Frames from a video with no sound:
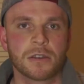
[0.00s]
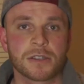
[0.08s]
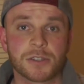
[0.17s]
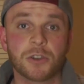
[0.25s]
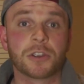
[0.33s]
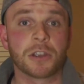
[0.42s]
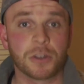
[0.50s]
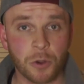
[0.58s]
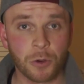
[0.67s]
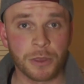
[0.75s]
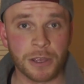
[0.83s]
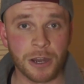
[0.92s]
So you can
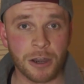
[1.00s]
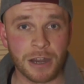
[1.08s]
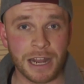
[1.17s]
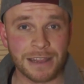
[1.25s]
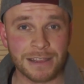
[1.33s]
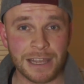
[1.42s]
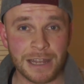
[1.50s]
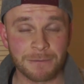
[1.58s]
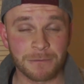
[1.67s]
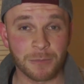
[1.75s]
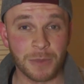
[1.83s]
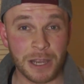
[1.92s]
go there, and then
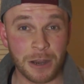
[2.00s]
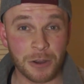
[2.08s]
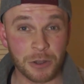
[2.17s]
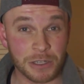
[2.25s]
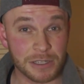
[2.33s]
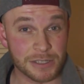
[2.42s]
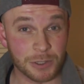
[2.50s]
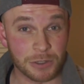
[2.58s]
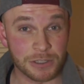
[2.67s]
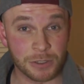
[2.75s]
from there you can start